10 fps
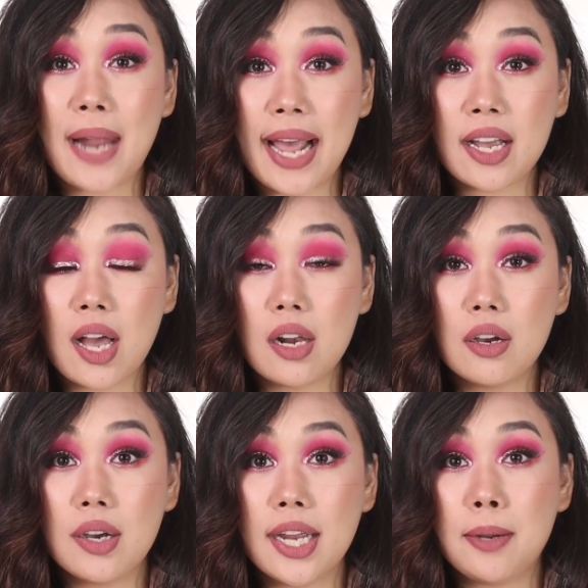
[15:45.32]
black
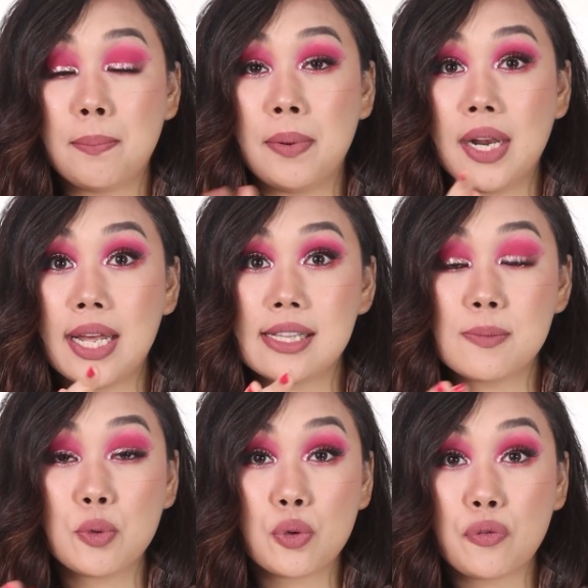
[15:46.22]
color. It
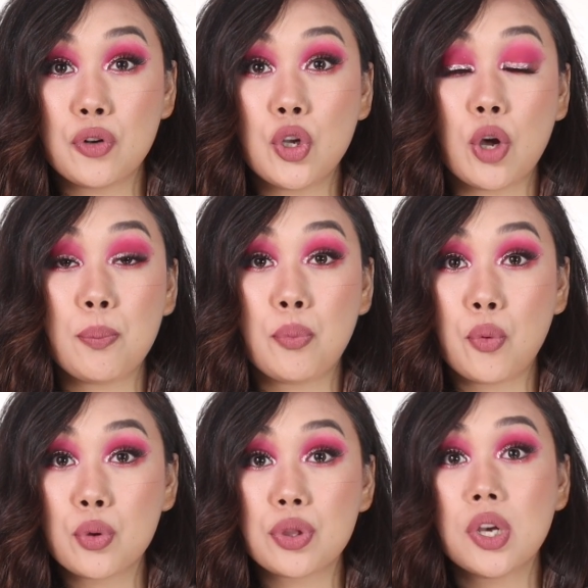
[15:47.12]
blends beautifully on
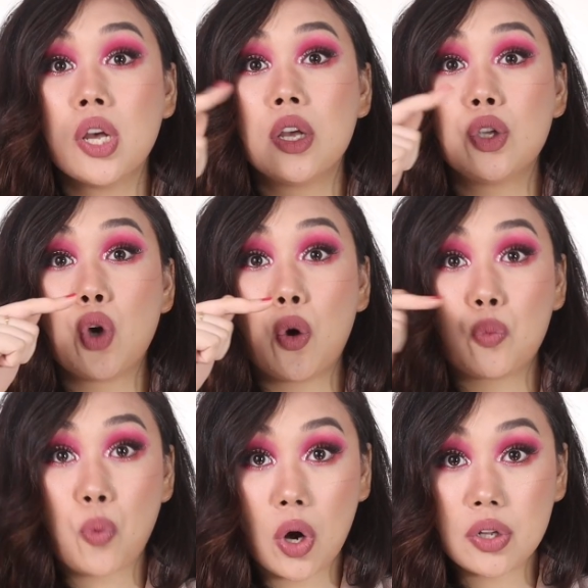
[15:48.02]
both your
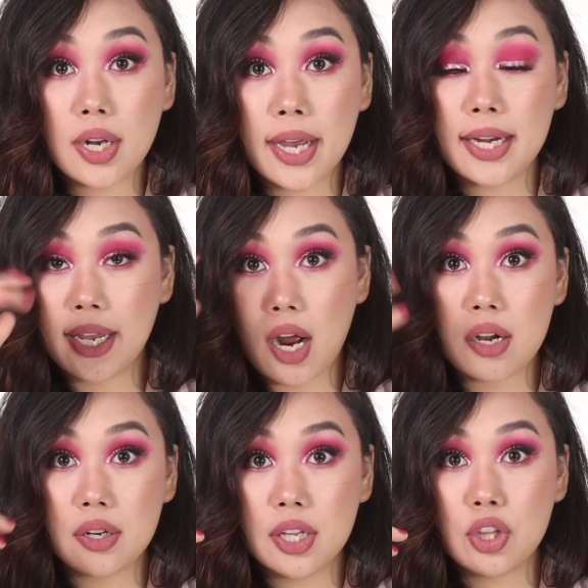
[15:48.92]
waterline, like
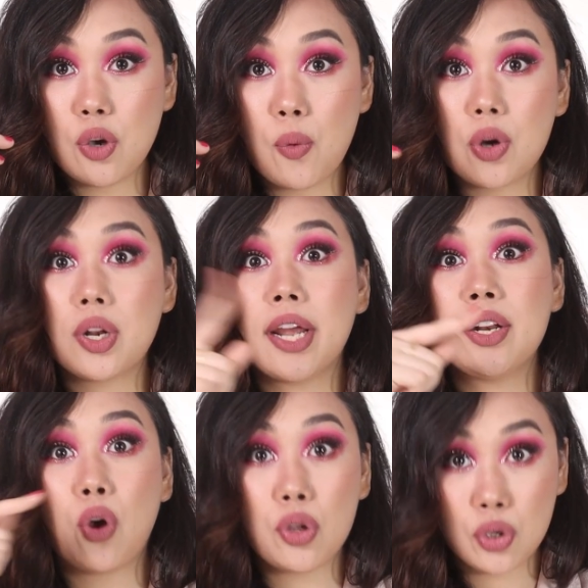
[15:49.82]
underneath your
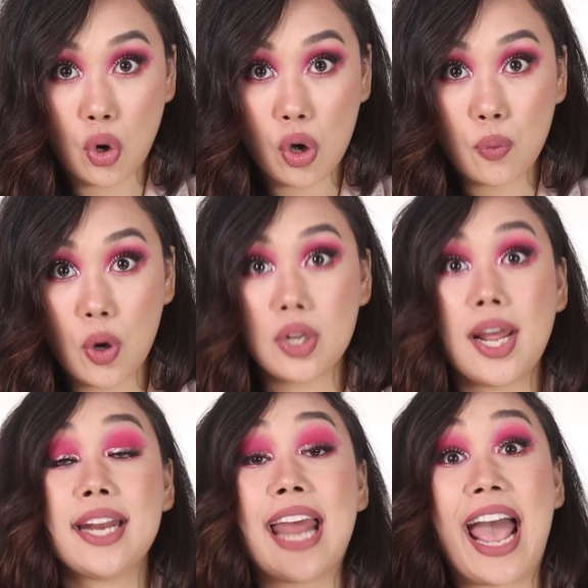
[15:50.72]

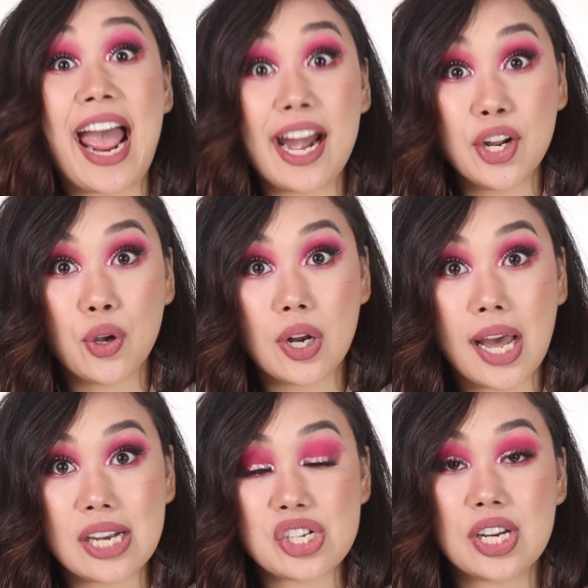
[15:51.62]
waterline and your
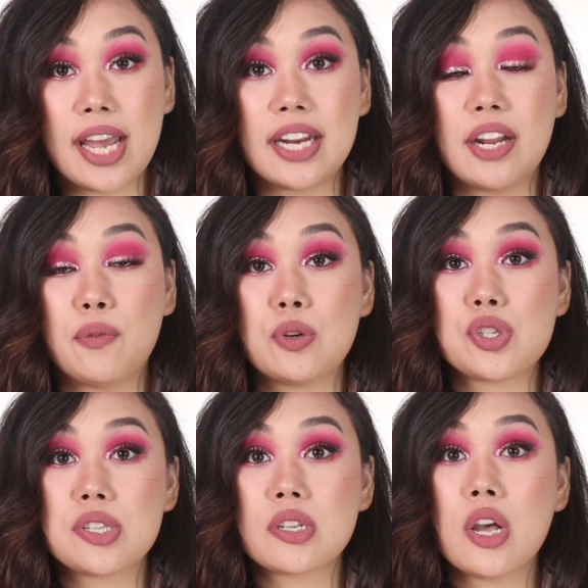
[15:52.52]
lash line. It would
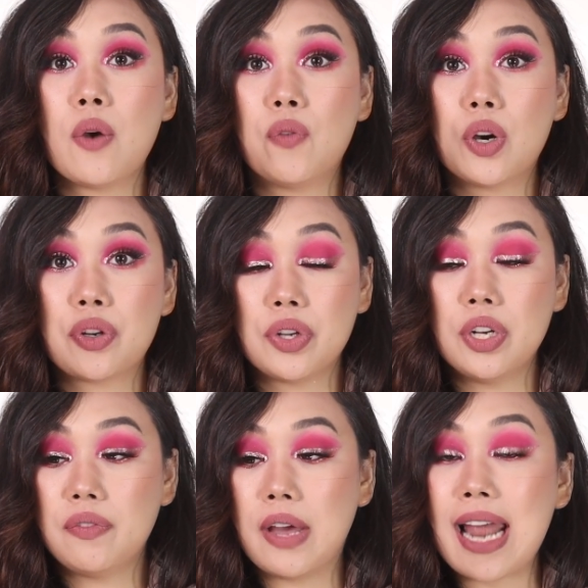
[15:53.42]
just work
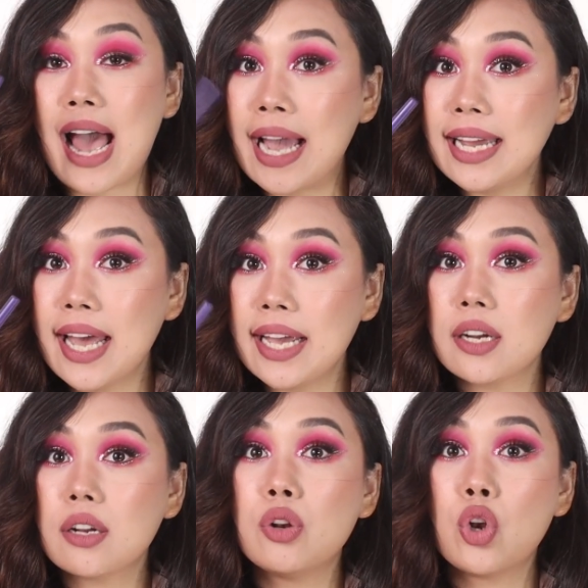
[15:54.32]
really well. I
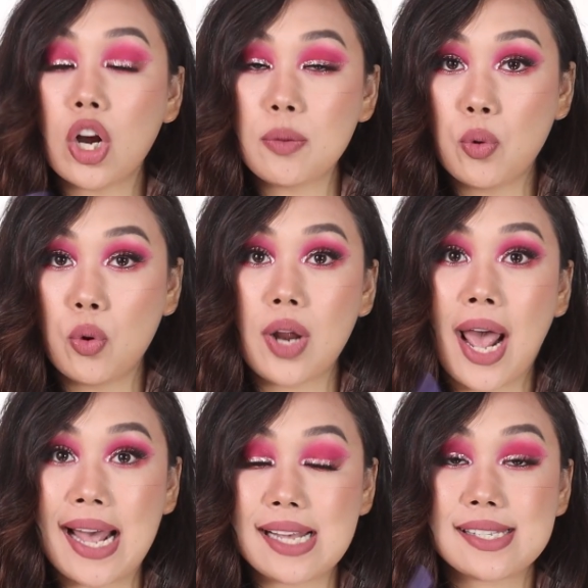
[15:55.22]
like it a lot more
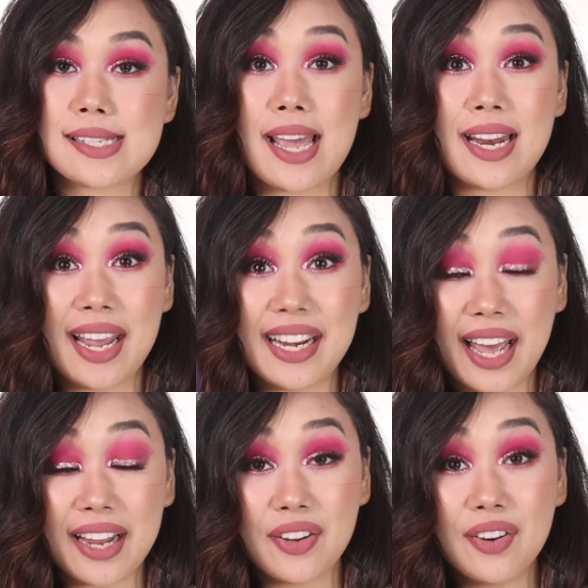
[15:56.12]
as an
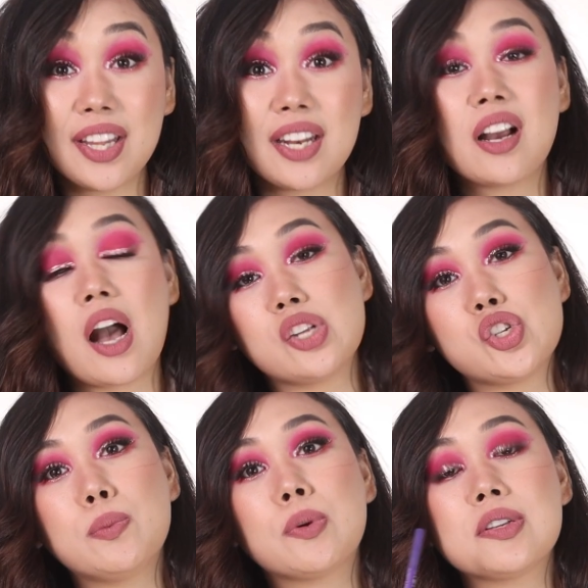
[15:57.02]
eyeliner than a
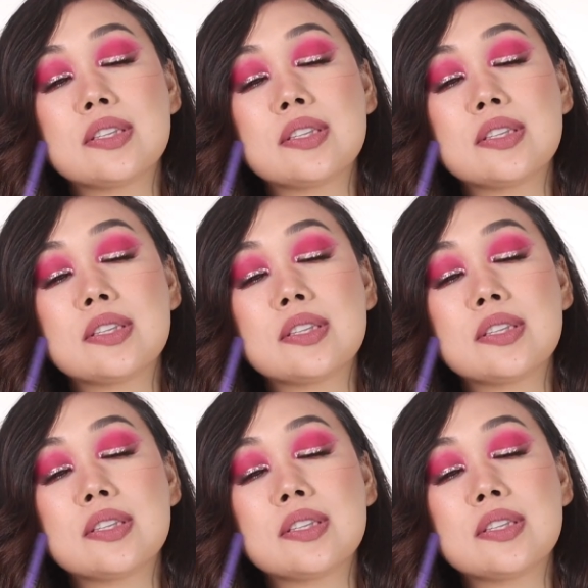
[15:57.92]
kajal